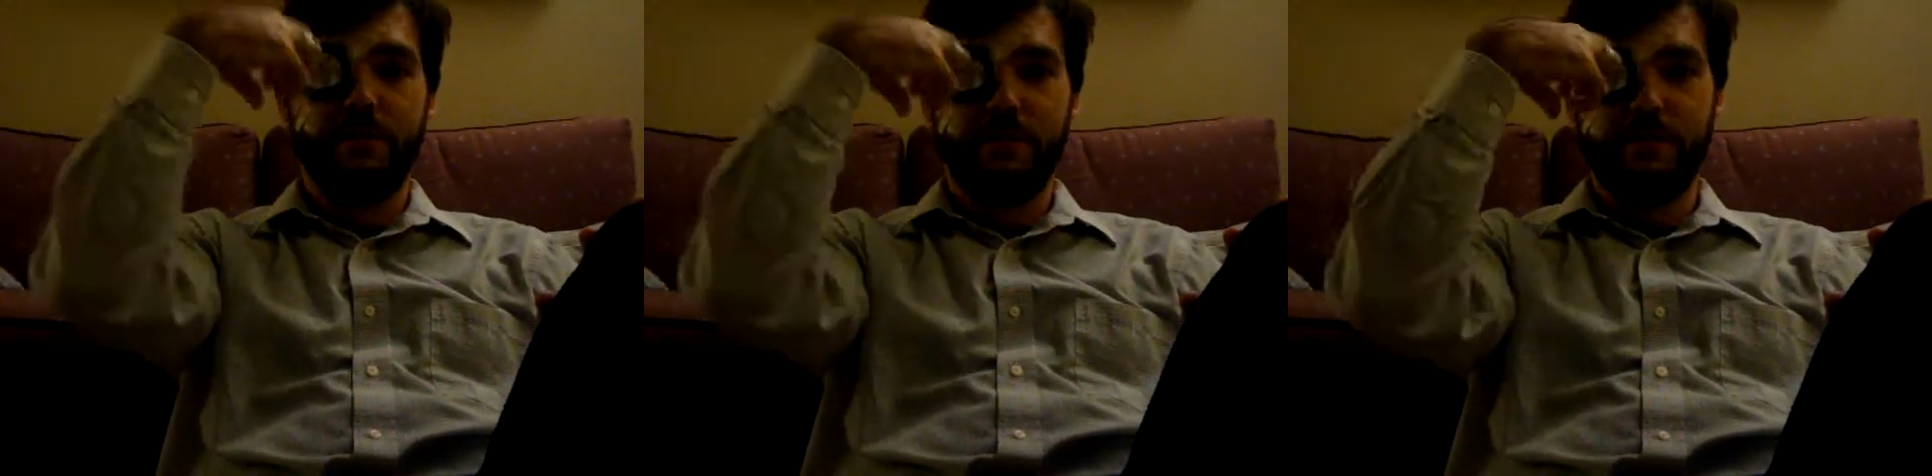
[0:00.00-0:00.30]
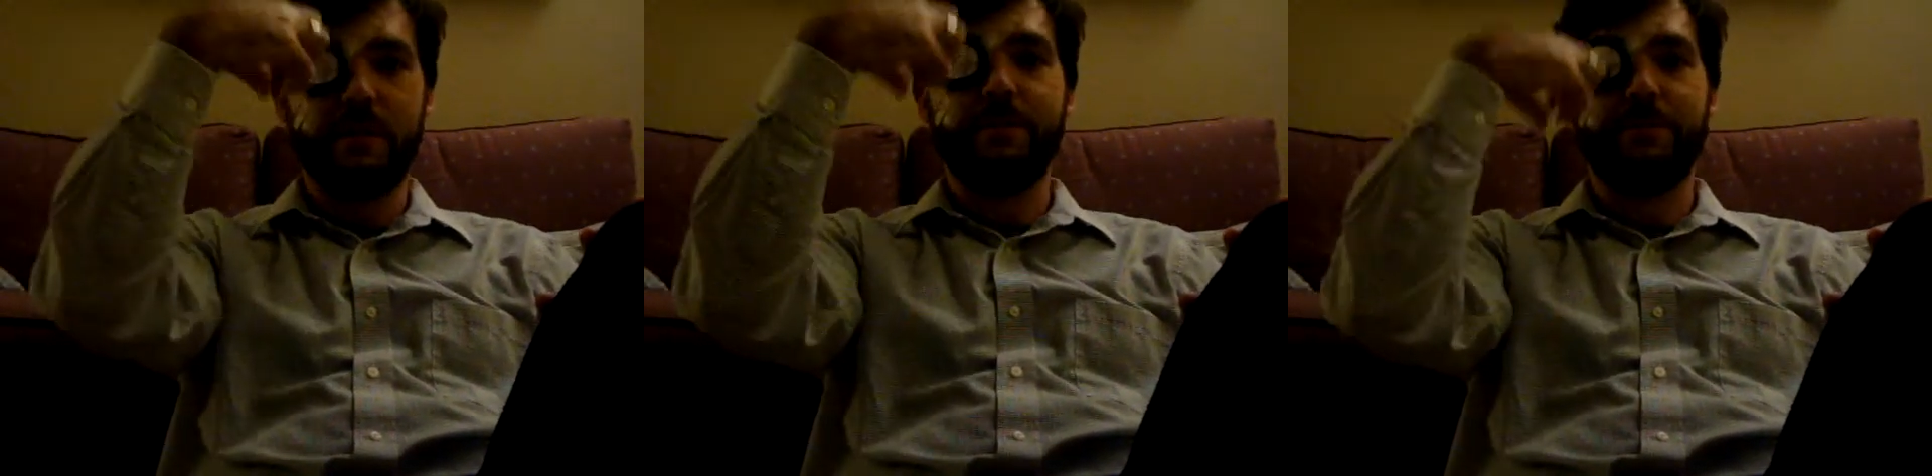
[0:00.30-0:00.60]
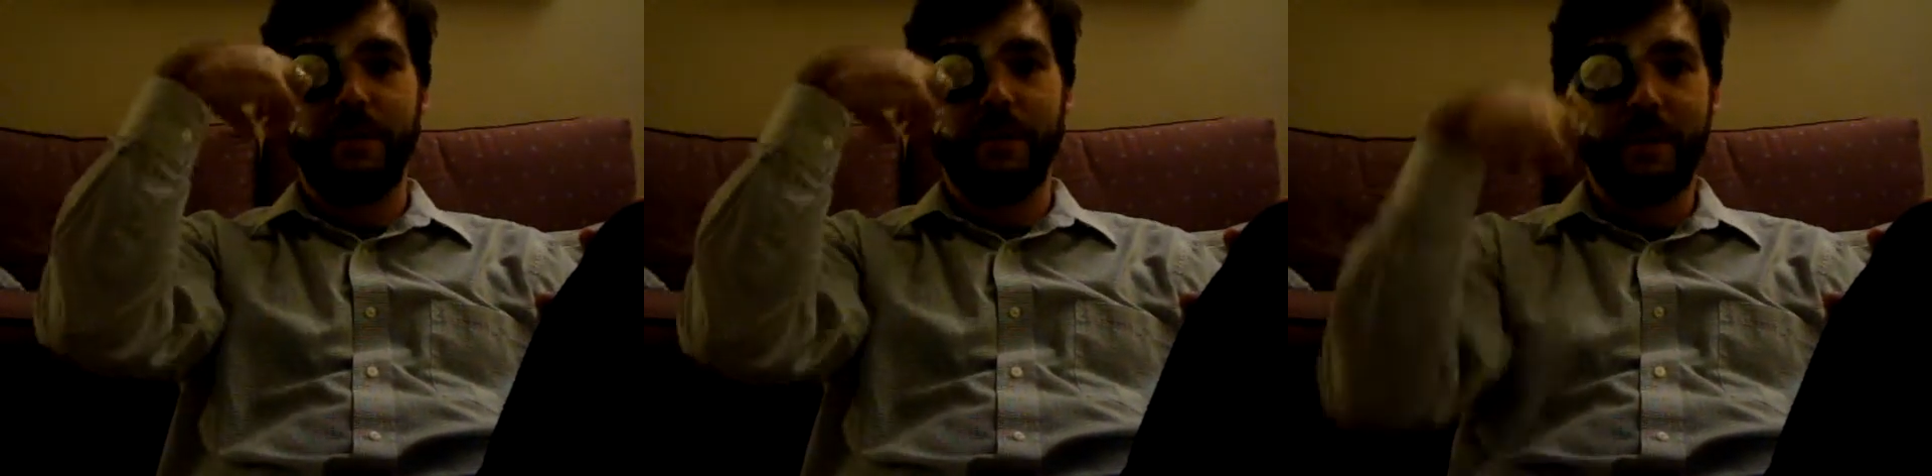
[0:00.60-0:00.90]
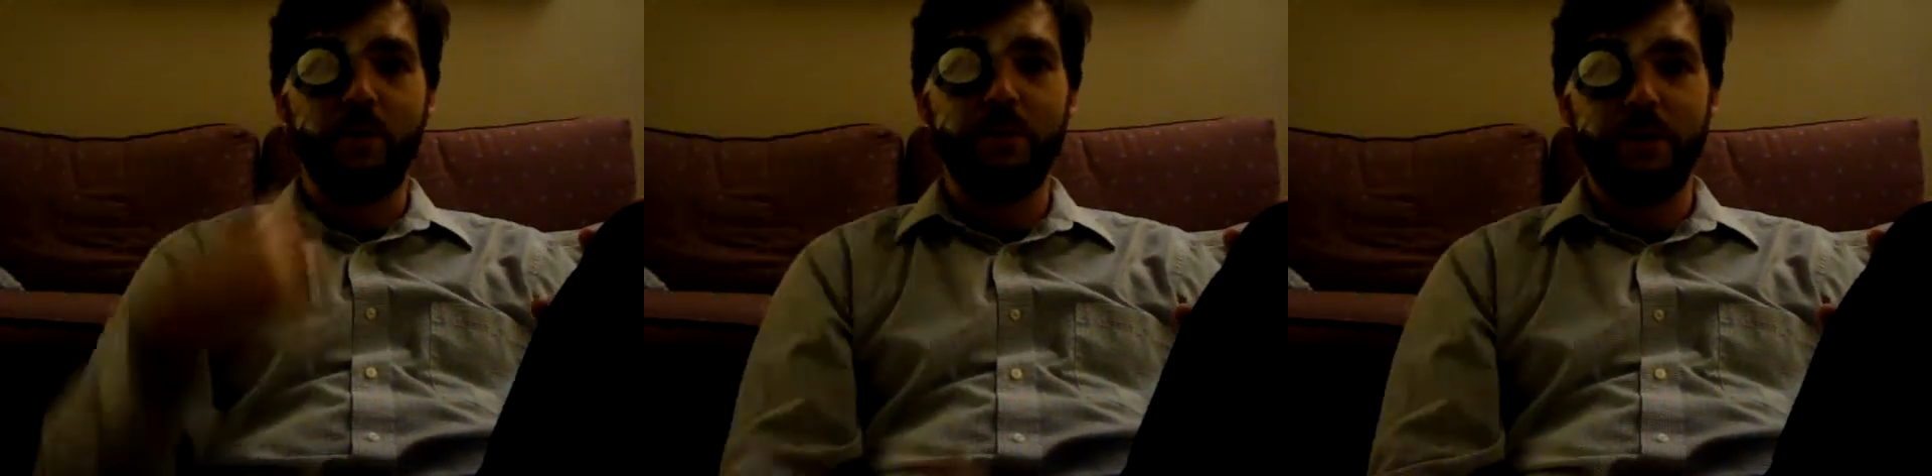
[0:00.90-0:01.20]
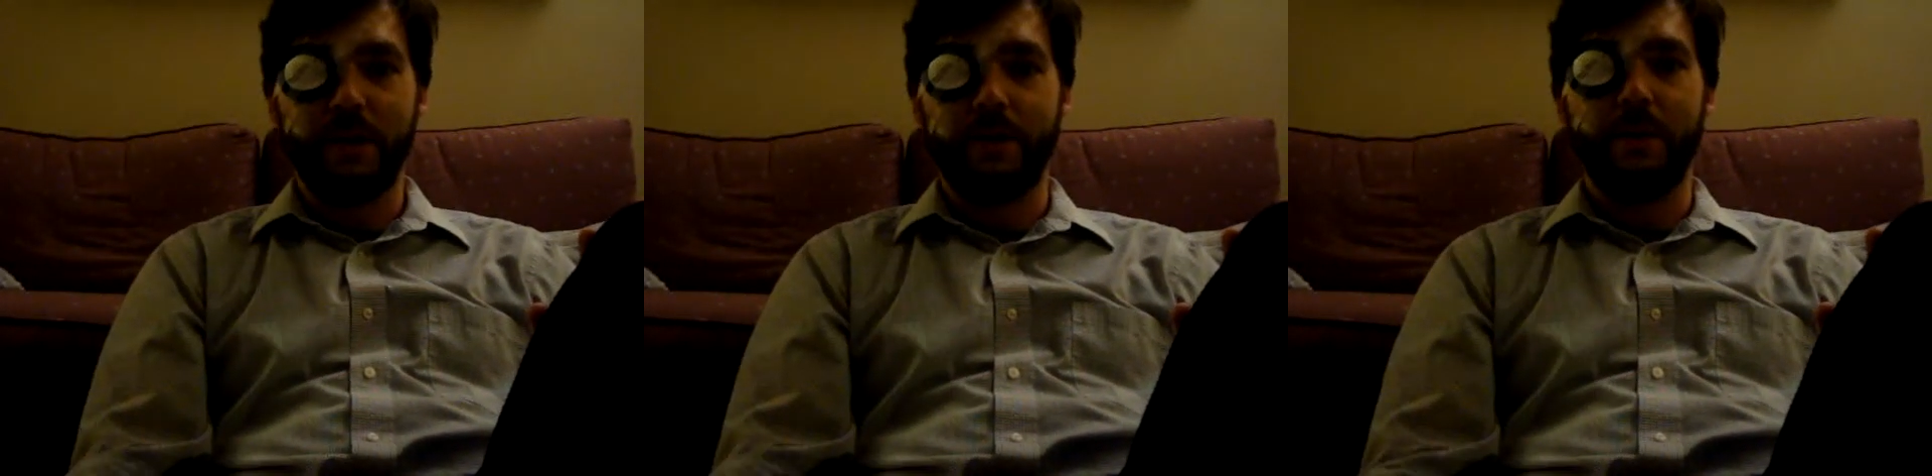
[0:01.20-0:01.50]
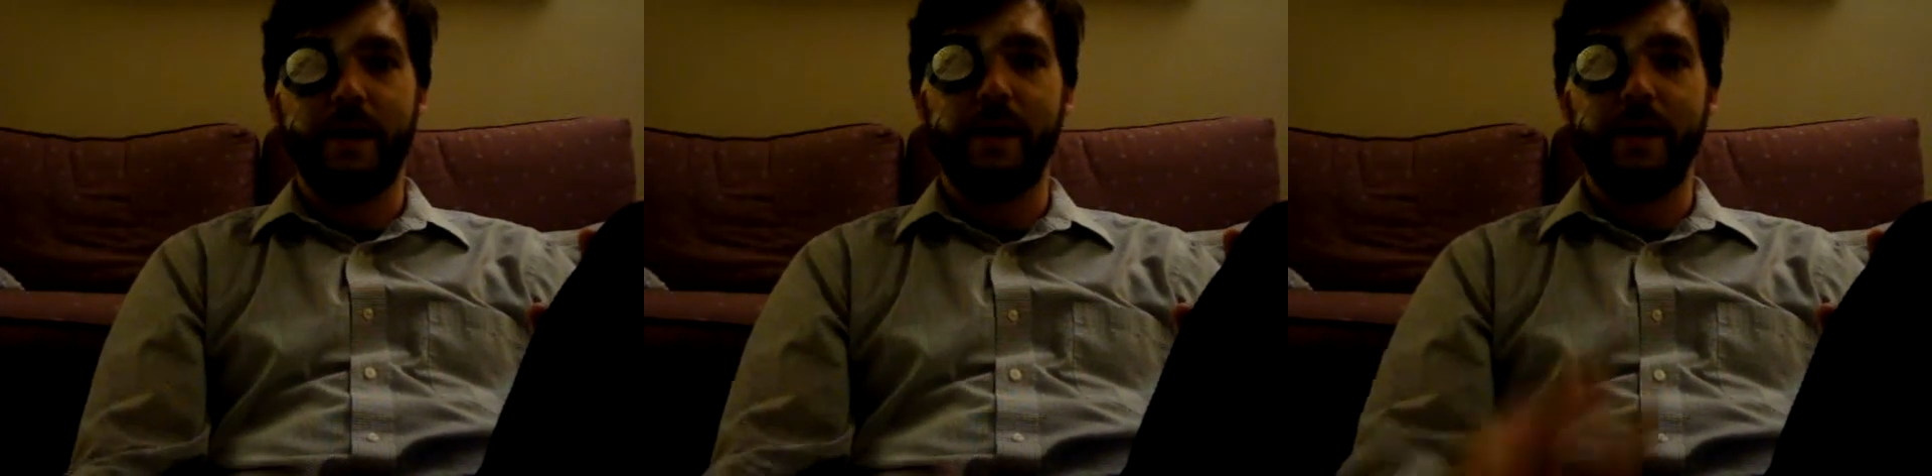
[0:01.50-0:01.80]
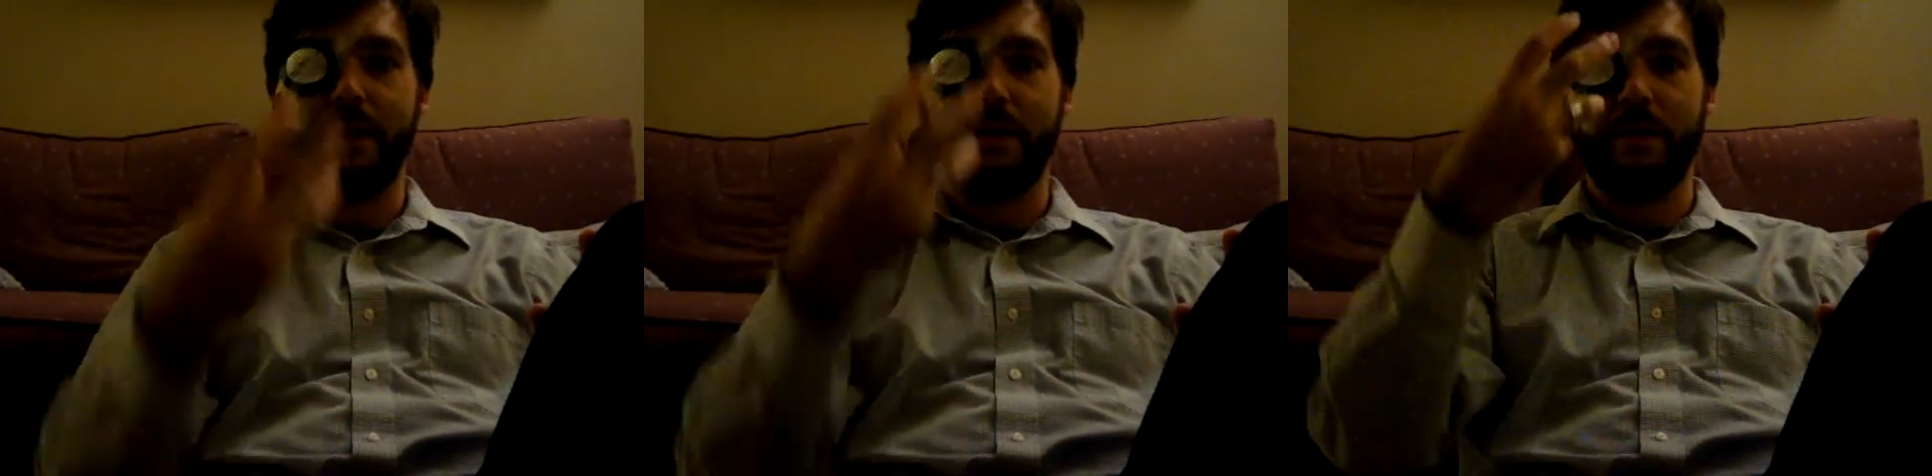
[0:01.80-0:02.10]
stuff that they were putting in my
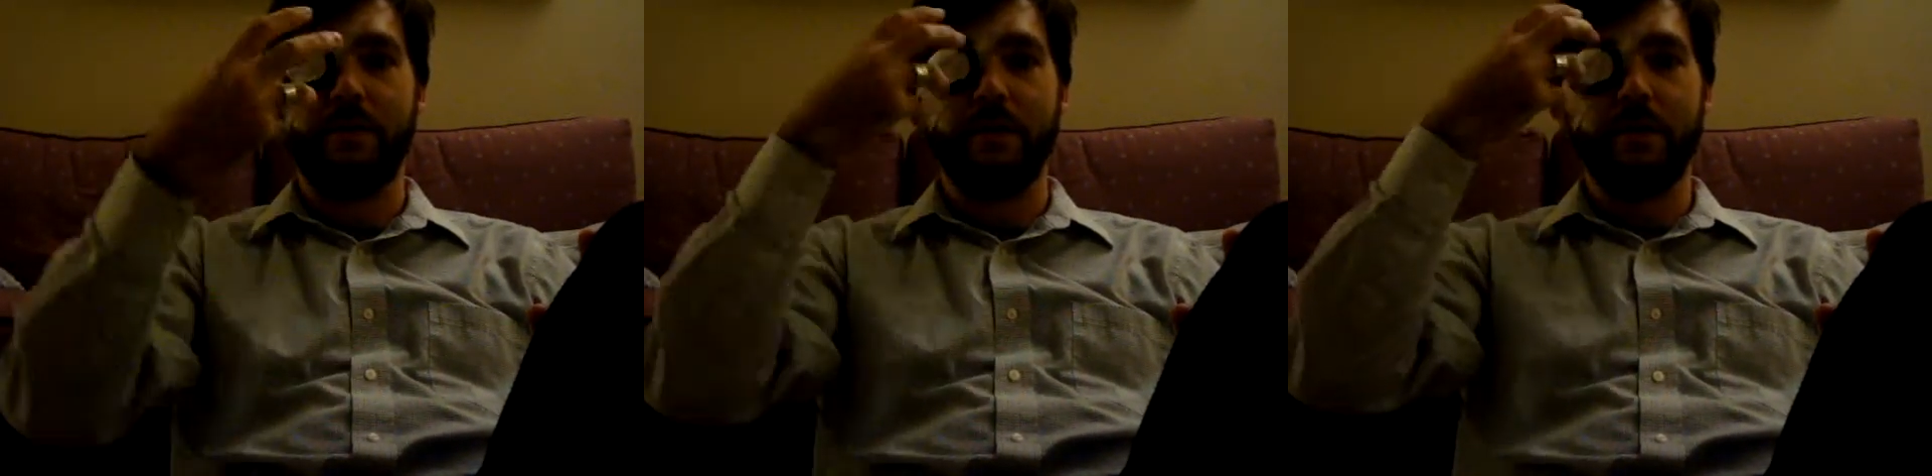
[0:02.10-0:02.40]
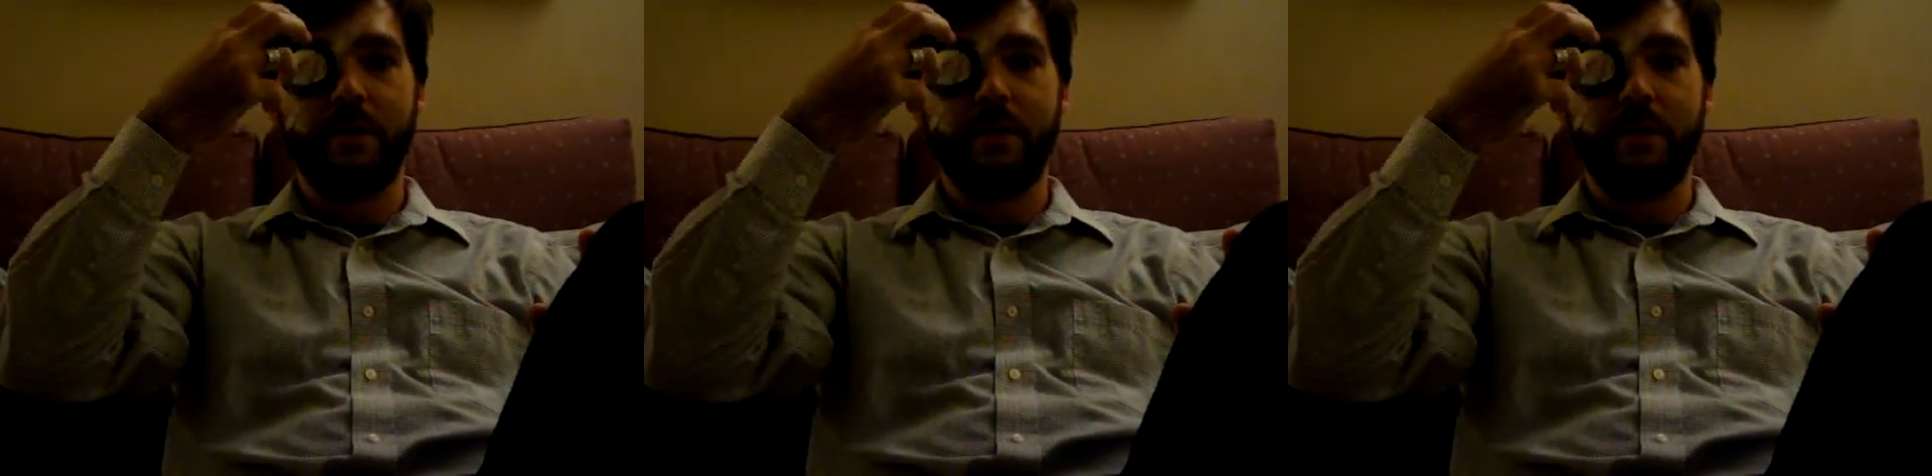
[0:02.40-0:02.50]
eye,